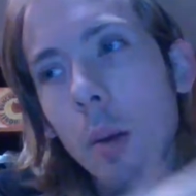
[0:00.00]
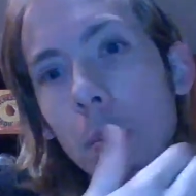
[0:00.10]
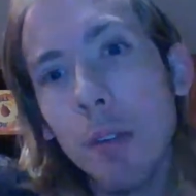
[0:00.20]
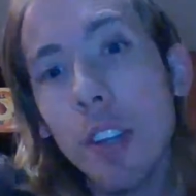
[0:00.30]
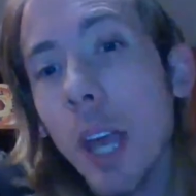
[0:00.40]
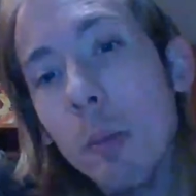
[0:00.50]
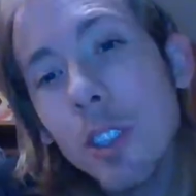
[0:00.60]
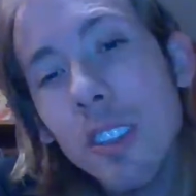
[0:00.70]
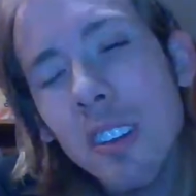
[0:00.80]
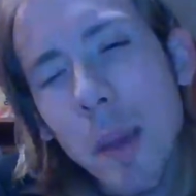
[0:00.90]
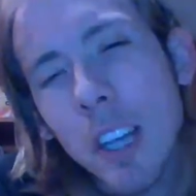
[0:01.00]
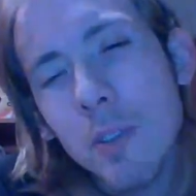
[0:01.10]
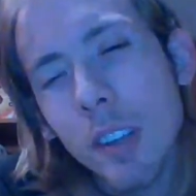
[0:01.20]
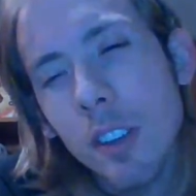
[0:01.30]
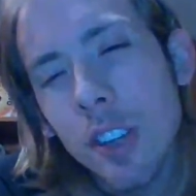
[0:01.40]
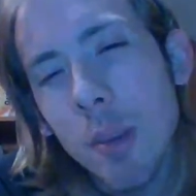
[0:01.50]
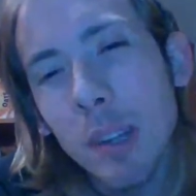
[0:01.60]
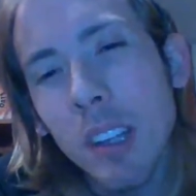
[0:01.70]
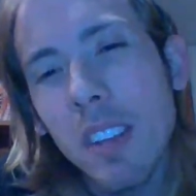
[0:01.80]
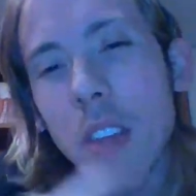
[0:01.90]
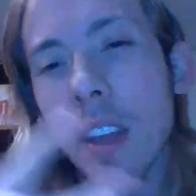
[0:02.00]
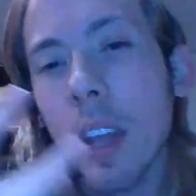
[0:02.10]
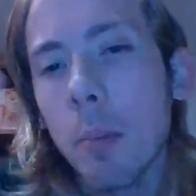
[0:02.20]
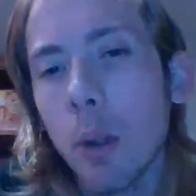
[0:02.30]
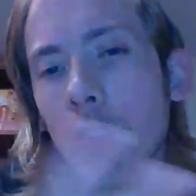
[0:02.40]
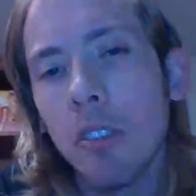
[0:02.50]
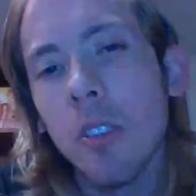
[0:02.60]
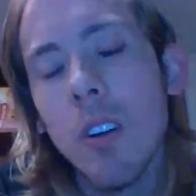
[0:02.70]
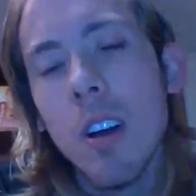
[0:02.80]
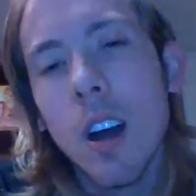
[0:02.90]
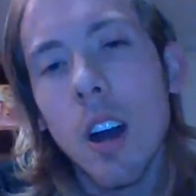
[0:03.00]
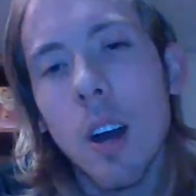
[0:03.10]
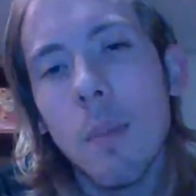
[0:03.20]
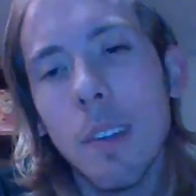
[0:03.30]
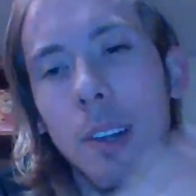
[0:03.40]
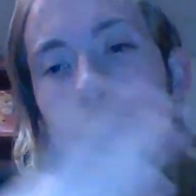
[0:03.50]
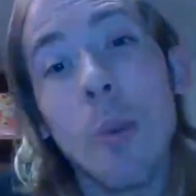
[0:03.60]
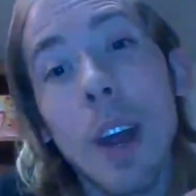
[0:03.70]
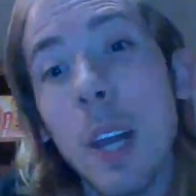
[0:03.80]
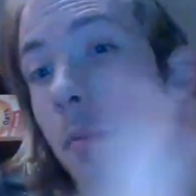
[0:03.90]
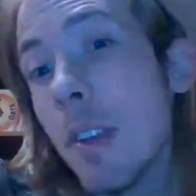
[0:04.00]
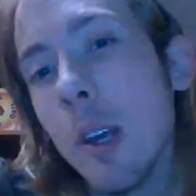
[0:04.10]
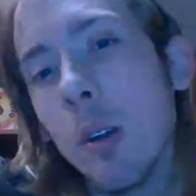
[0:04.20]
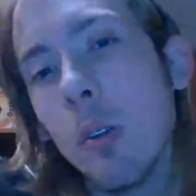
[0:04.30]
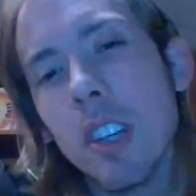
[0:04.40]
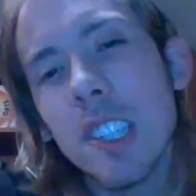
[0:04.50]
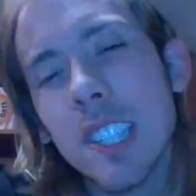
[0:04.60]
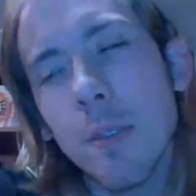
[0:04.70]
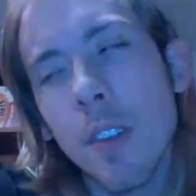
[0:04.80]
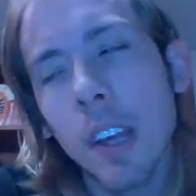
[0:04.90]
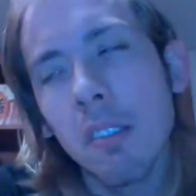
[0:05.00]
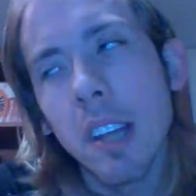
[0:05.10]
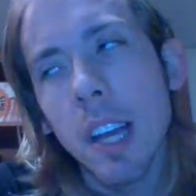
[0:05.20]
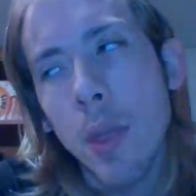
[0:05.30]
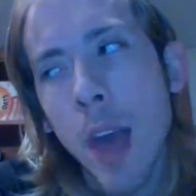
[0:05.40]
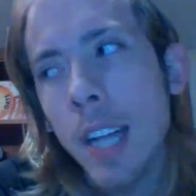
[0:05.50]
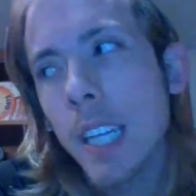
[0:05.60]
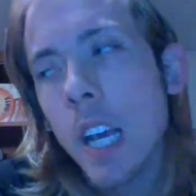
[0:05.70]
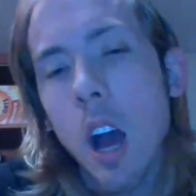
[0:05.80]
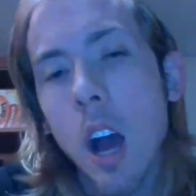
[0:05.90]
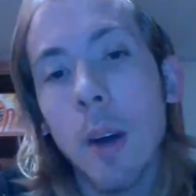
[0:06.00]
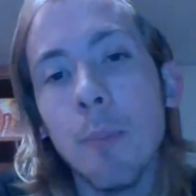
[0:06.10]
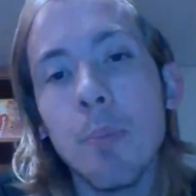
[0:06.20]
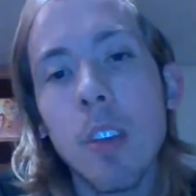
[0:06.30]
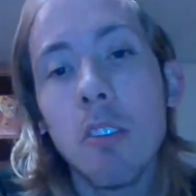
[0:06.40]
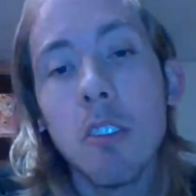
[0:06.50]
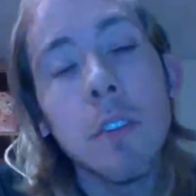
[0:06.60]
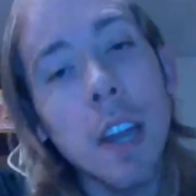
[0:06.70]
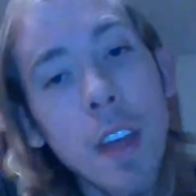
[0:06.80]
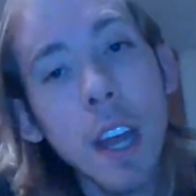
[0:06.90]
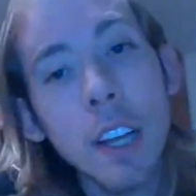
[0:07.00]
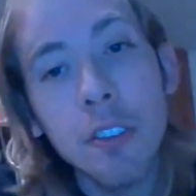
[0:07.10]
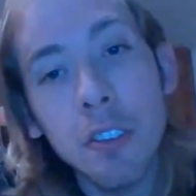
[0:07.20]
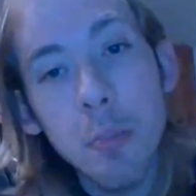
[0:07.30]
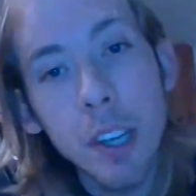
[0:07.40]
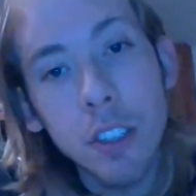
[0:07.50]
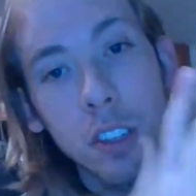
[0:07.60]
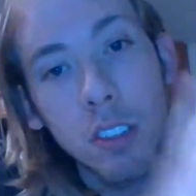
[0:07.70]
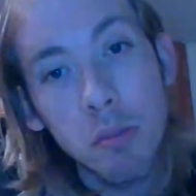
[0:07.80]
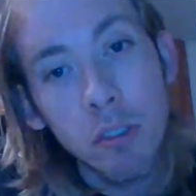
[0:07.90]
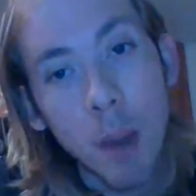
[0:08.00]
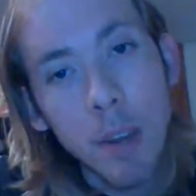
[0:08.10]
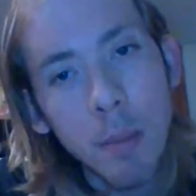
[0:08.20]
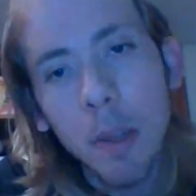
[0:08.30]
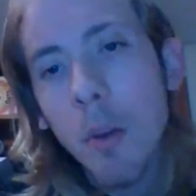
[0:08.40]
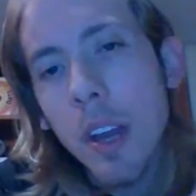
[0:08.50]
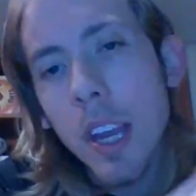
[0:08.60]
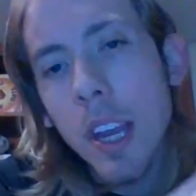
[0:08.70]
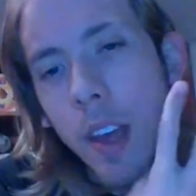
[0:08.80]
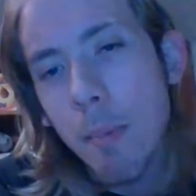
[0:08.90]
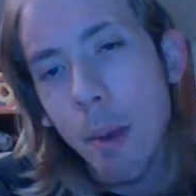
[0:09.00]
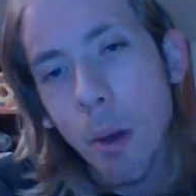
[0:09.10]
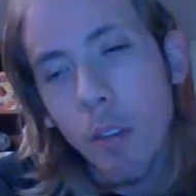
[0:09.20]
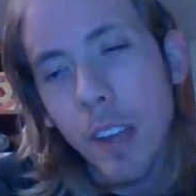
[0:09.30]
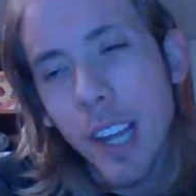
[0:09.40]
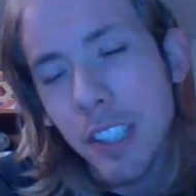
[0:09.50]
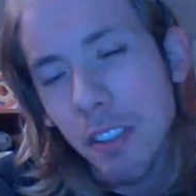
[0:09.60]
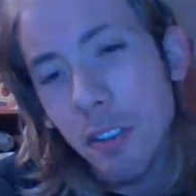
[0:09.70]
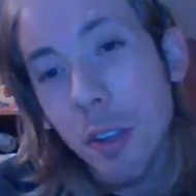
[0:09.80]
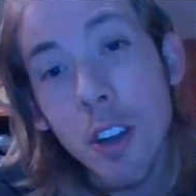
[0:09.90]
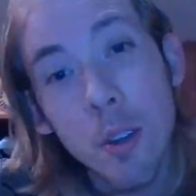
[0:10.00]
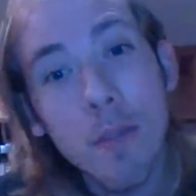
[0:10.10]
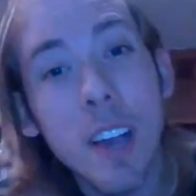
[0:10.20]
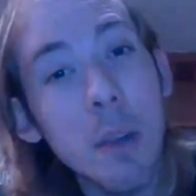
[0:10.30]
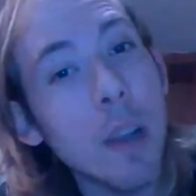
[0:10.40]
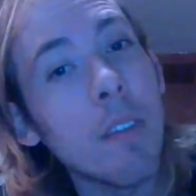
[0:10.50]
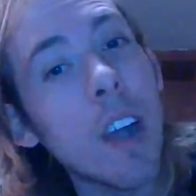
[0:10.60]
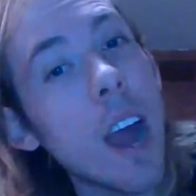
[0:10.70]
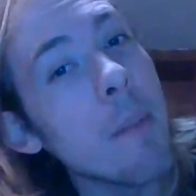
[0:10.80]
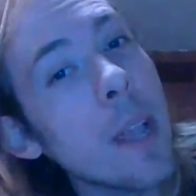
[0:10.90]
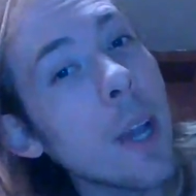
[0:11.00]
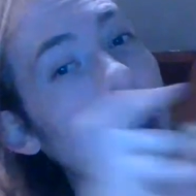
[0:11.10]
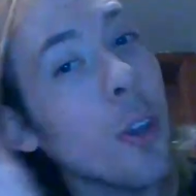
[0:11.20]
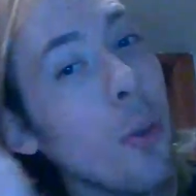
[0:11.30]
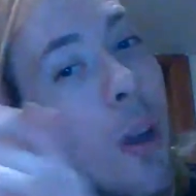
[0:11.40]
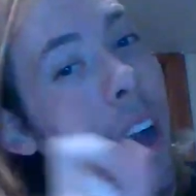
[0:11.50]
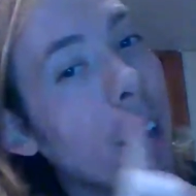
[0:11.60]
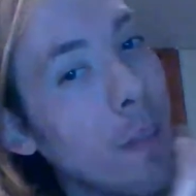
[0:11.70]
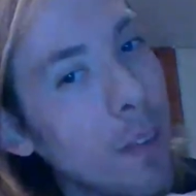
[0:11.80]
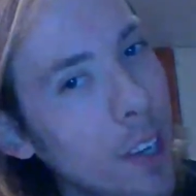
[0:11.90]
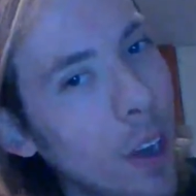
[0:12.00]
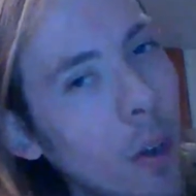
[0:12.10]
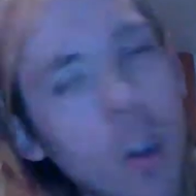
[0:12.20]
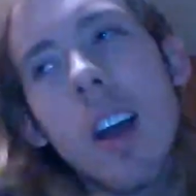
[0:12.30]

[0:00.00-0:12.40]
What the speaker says: different languages, Spanish, French, and Japanese, and then like personal little random videos and just different things like that. So if any of that interests you, make sure to subscribe down below and hit that bell notification so you get notified whenever I make a new video.